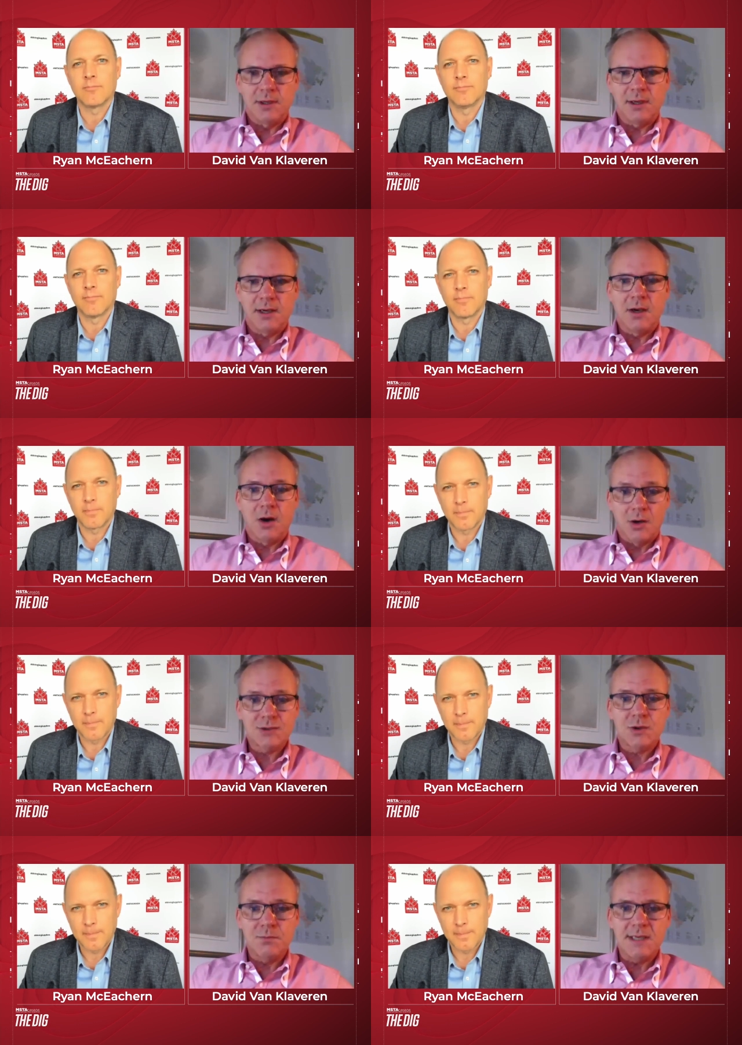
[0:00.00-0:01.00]
Speaker 1: uh,
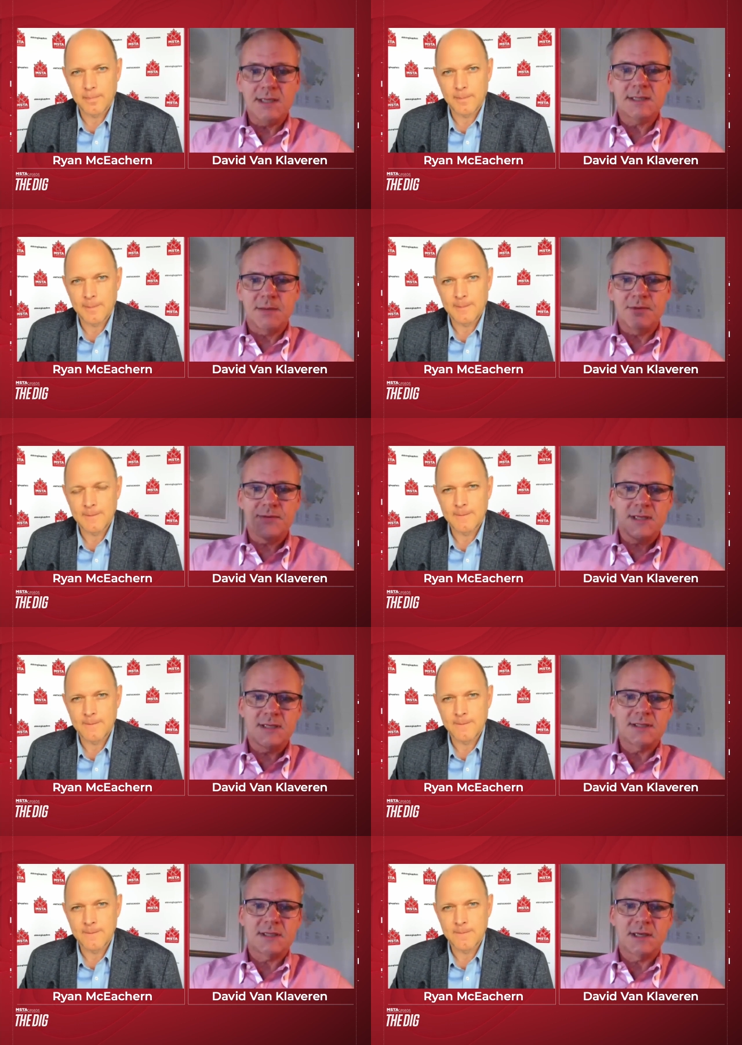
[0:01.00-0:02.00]
also meet some of
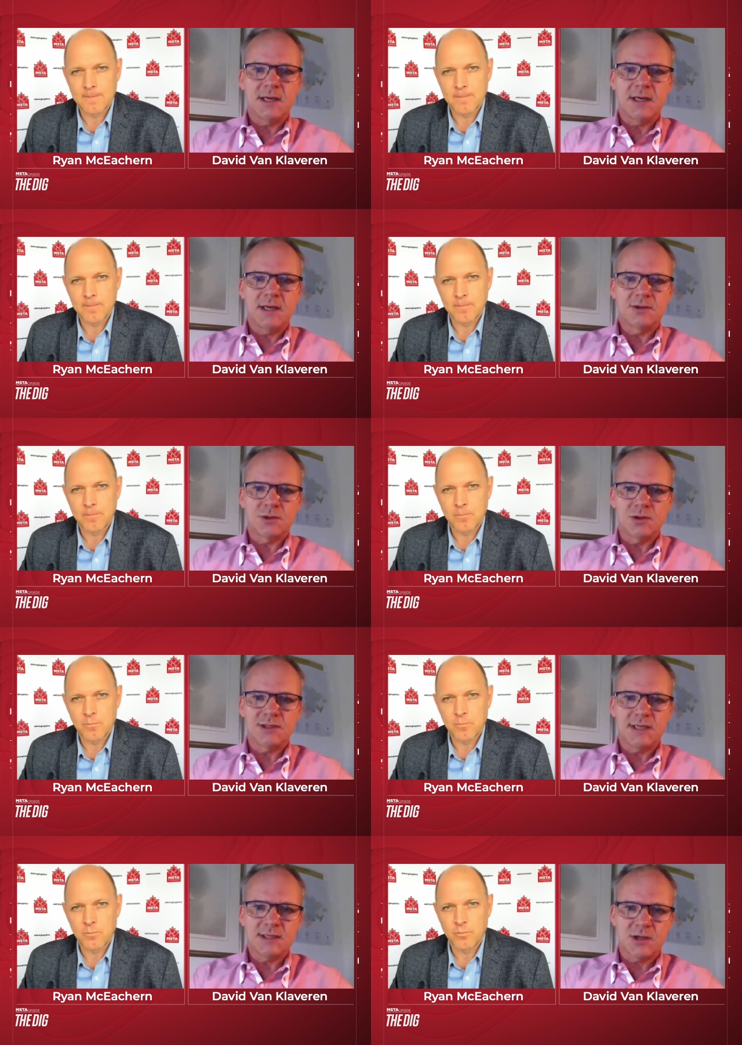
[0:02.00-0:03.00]
these uh,
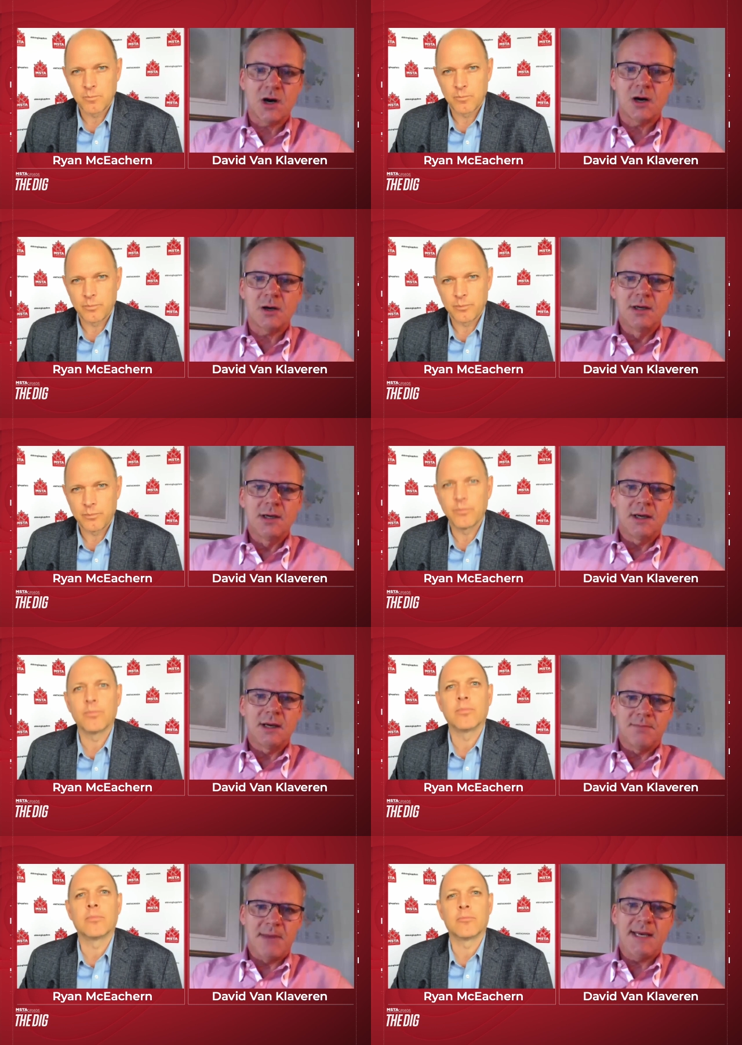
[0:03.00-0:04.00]
CSR
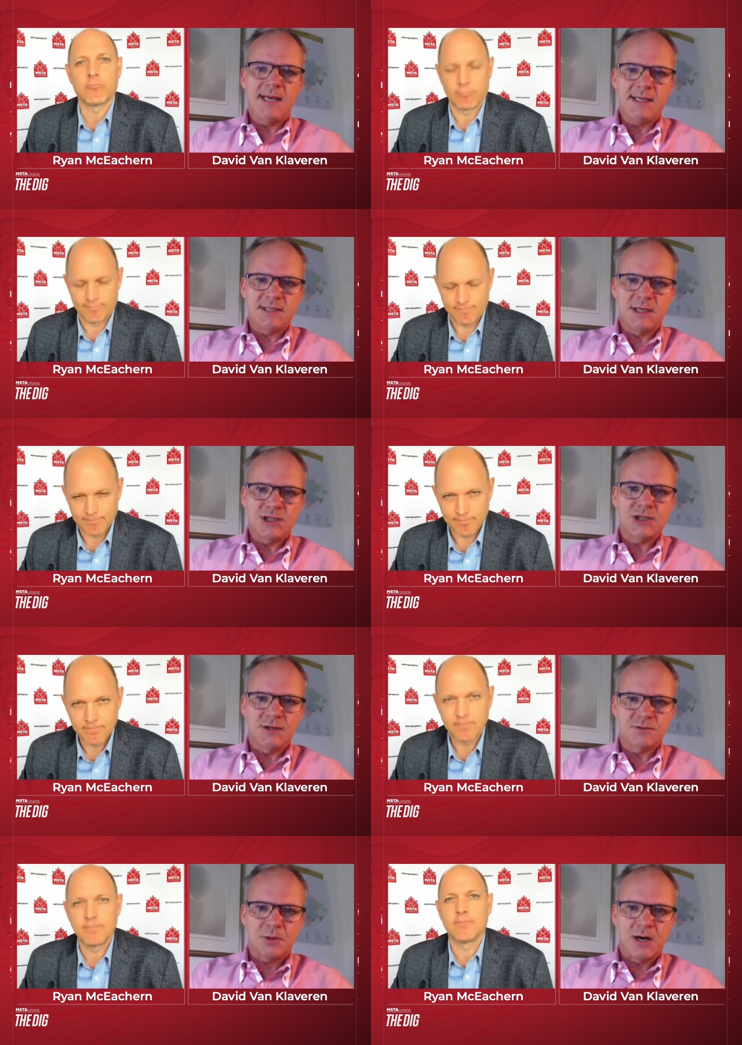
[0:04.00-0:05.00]
uh, mandates,
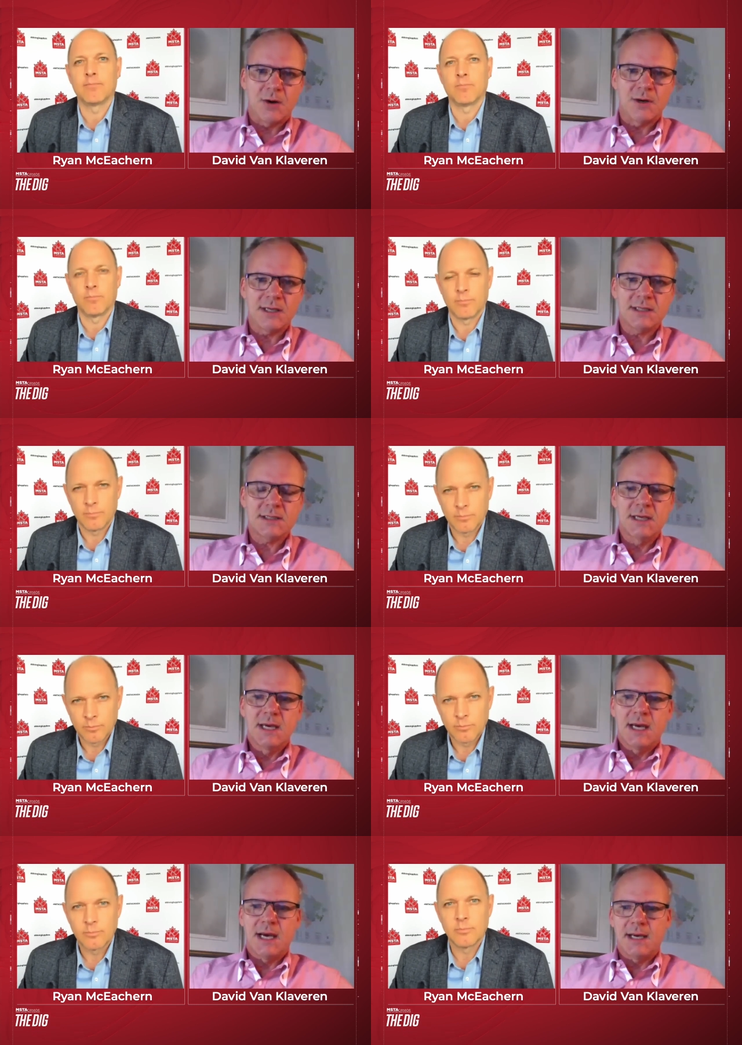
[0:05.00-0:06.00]
initiatives, priorities,
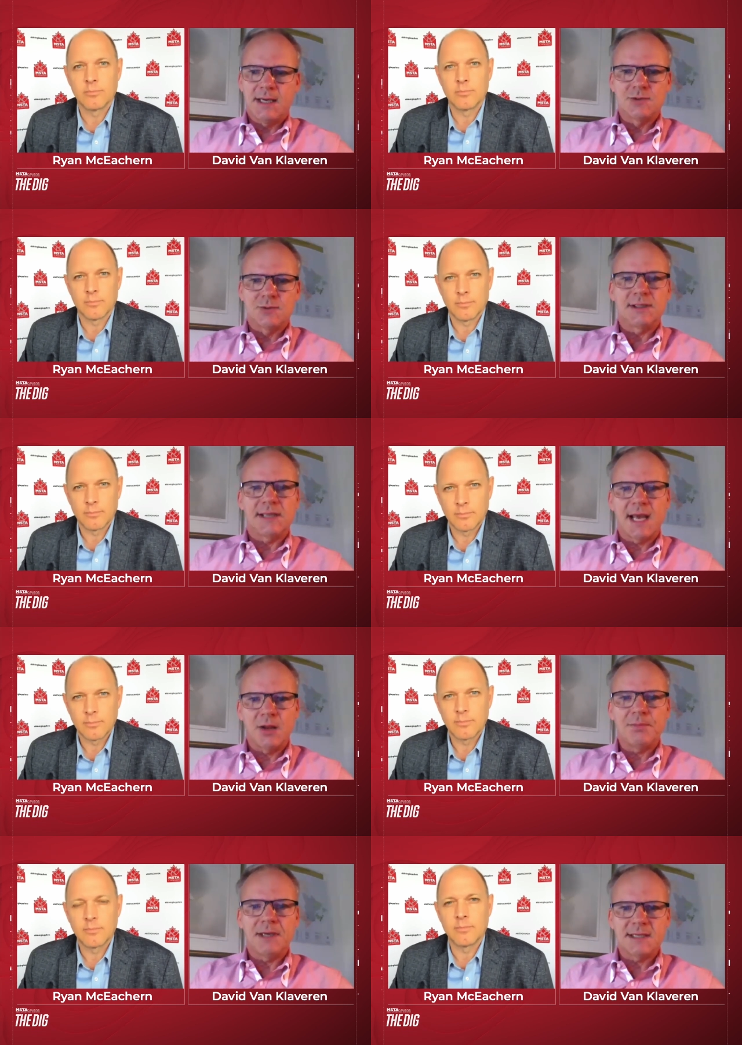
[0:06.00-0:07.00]
uh, is really
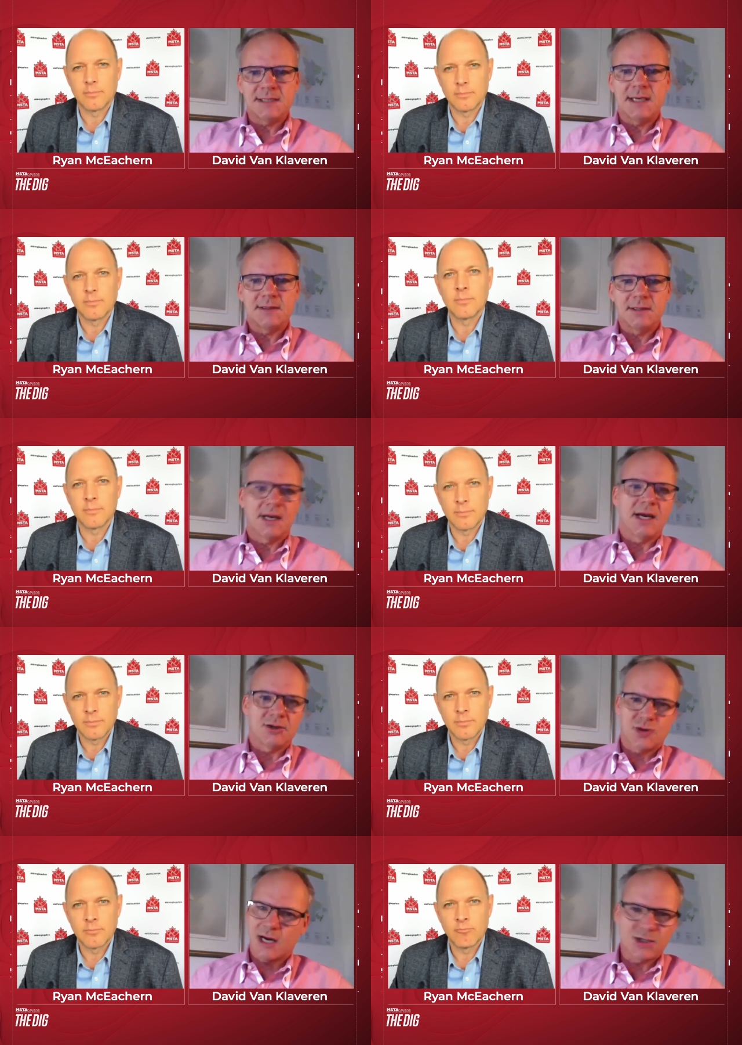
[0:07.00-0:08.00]
helping us get the kind
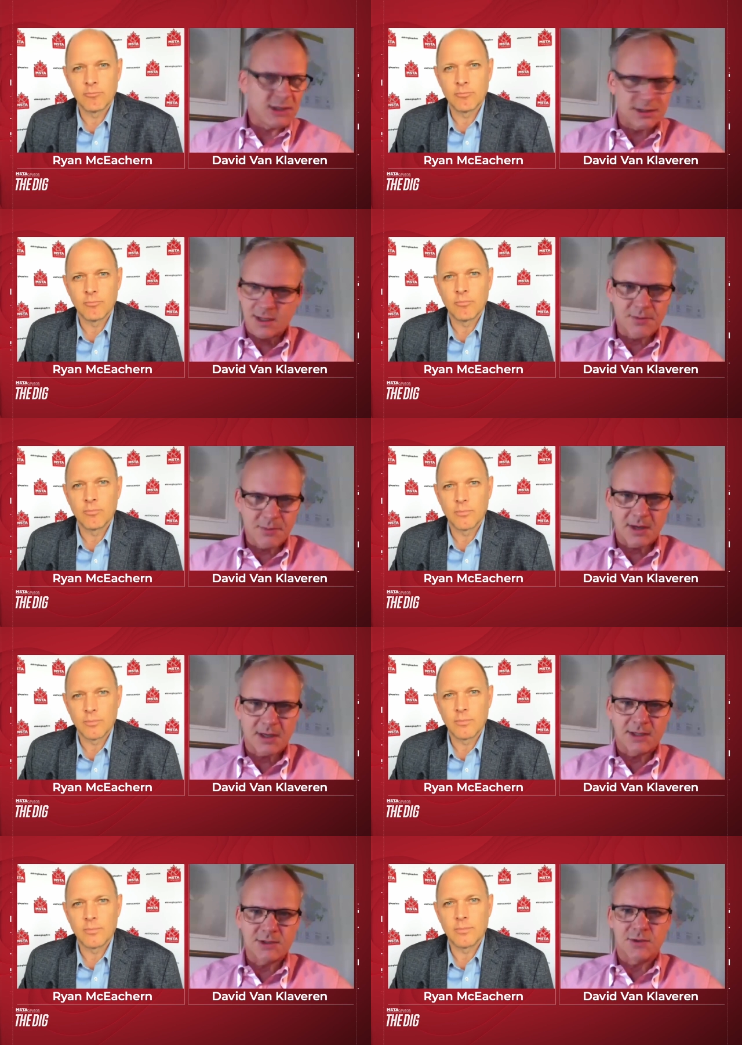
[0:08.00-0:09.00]
of traction in South
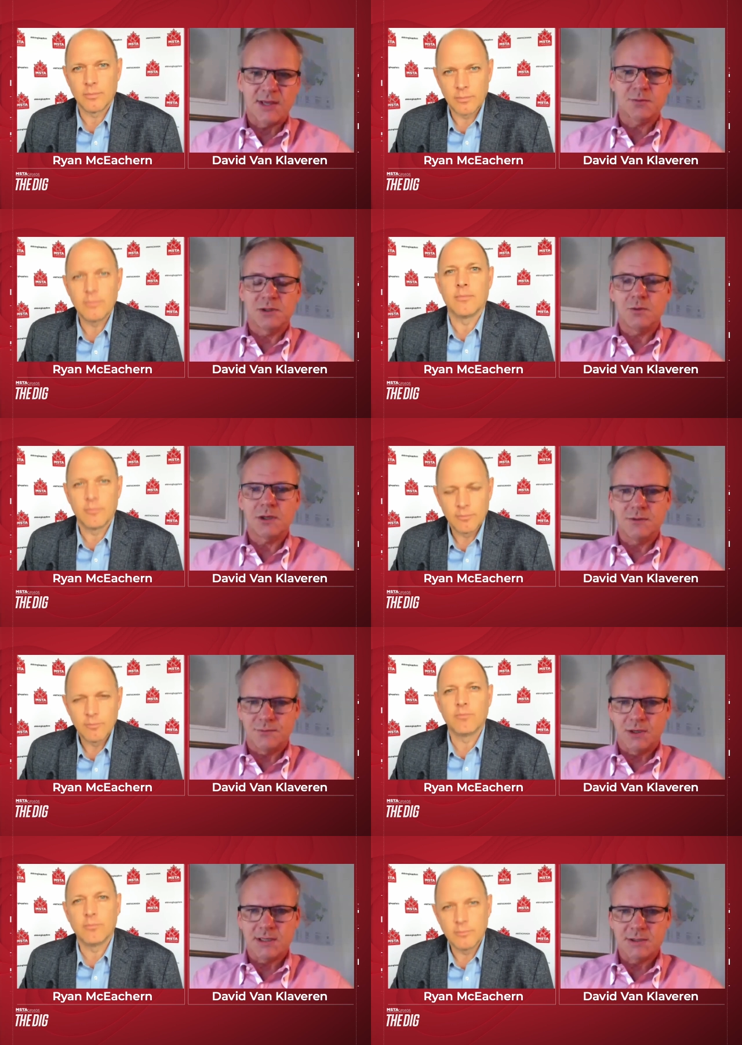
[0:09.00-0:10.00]
America. So that's really working
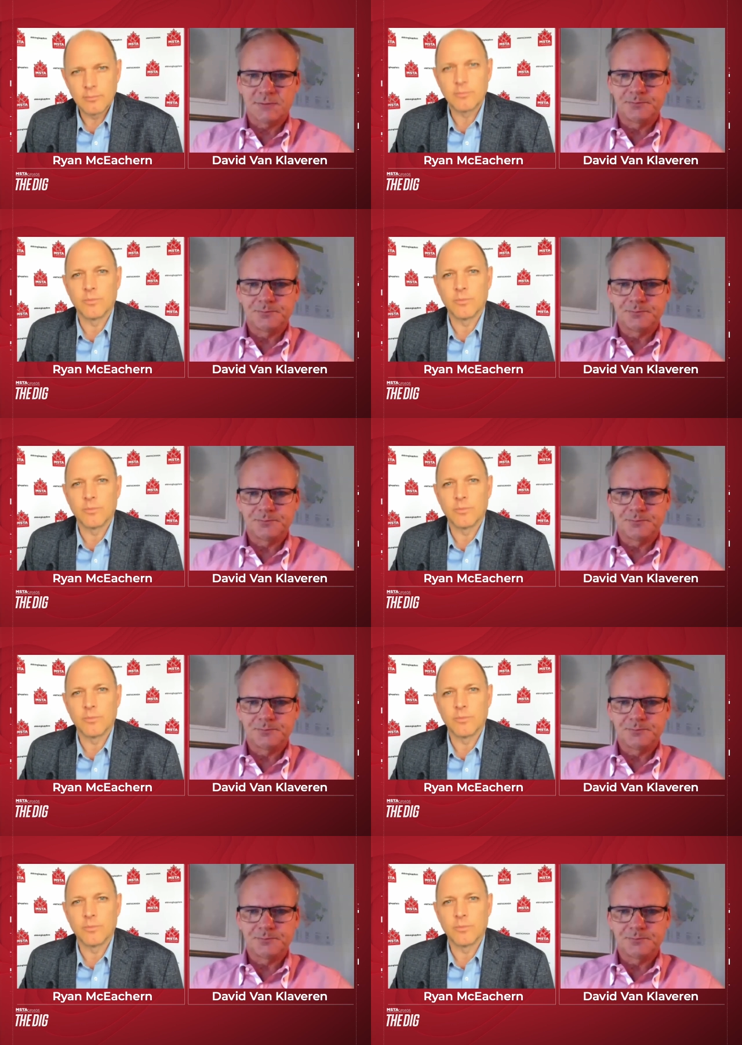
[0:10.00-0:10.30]
for us.